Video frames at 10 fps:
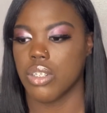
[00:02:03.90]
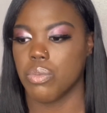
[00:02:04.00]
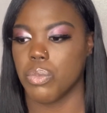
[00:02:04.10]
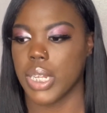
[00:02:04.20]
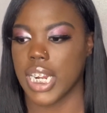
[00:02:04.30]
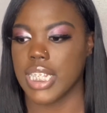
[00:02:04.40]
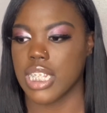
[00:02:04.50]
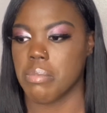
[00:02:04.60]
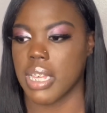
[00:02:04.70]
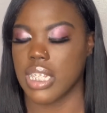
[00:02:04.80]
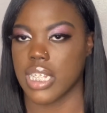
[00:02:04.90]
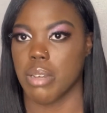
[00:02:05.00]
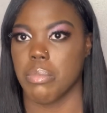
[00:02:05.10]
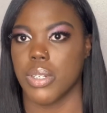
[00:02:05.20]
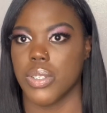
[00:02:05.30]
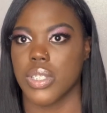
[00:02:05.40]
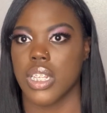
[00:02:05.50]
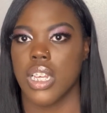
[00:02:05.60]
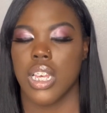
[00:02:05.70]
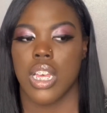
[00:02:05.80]
What are some examples?
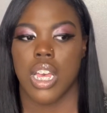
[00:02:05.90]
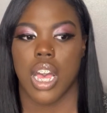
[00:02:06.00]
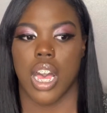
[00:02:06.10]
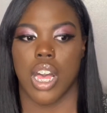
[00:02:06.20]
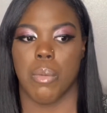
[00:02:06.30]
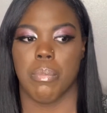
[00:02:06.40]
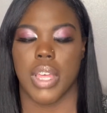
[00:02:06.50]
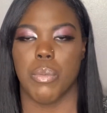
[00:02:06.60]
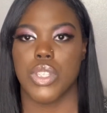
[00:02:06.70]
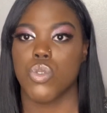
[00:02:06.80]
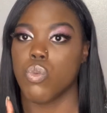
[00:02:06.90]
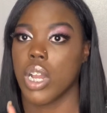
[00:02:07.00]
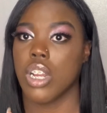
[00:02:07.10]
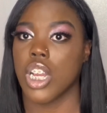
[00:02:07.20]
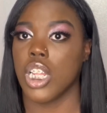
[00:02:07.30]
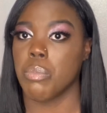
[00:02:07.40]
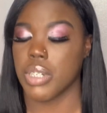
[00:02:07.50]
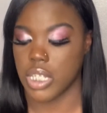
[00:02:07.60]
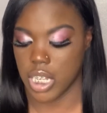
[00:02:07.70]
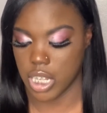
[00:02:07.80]
It was one girl in
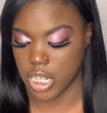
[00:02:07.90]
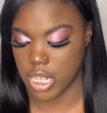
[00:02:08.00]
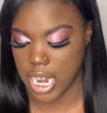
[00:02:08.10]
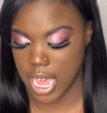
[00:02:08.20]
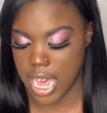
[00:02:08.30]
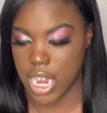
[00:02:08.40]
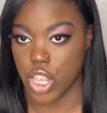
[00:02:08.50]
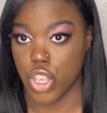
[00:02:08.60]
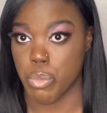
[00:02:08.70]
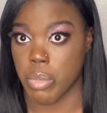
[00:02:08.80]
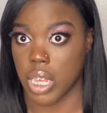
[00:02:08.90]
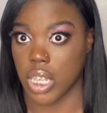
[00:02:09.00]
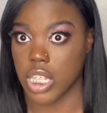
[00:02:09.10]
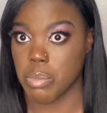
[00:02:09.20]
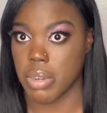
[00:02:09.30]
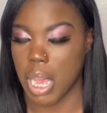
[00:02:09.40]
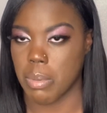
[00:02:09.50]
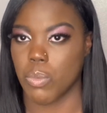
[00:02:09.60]
particular that I had a humongous problem.